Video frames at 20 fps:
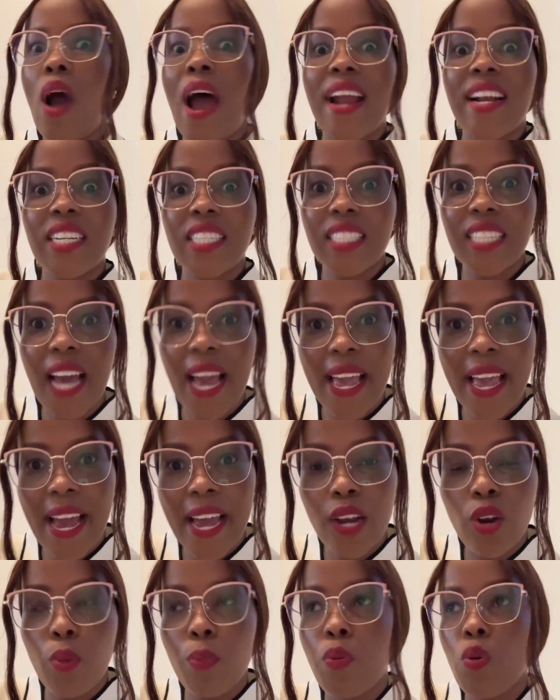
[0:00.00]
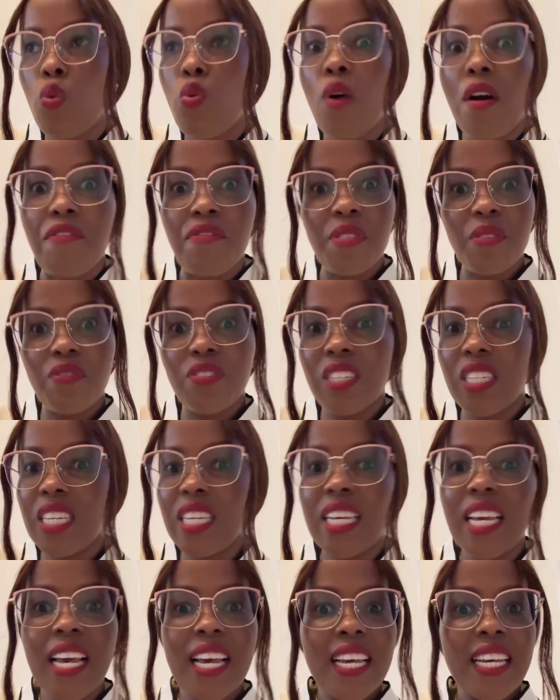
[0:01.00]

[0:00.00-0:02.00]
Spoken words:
are retired or people who are 50,